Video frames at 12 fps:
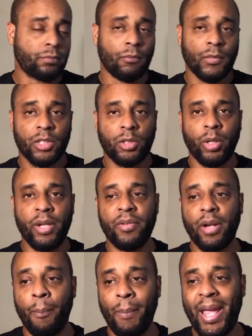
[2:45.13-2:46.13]
So even a
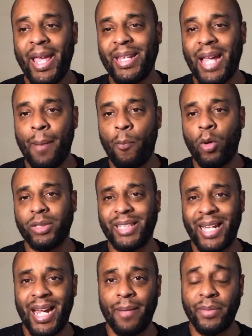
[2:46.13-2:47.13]
man got more
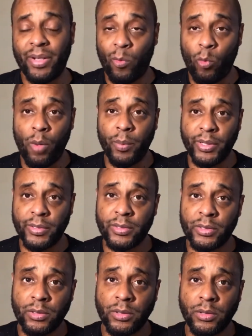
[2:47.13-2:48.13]
time than a woman
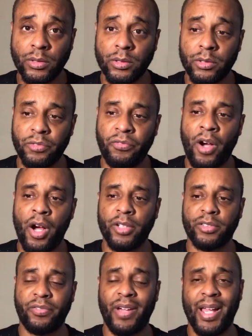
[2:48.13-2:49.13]
as far as
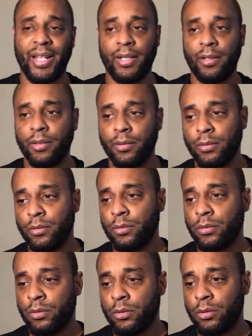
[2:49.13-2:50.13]
finding
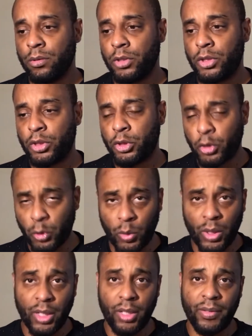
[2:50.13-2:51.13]
true
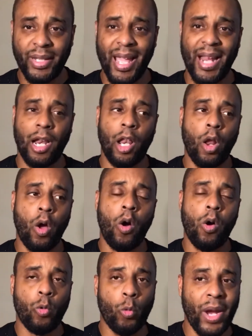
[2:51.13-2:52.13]
love. He got a
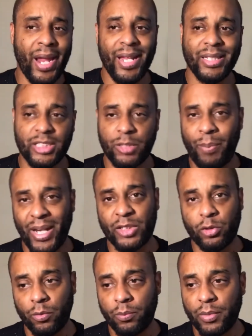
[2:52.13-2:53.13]
long range
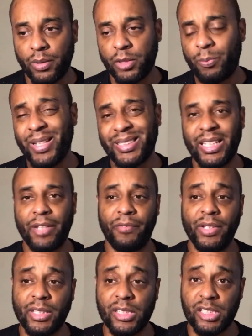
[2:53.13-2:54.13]
spectrum, especially if he's
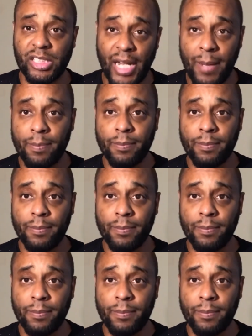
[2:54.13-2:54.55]
in shape.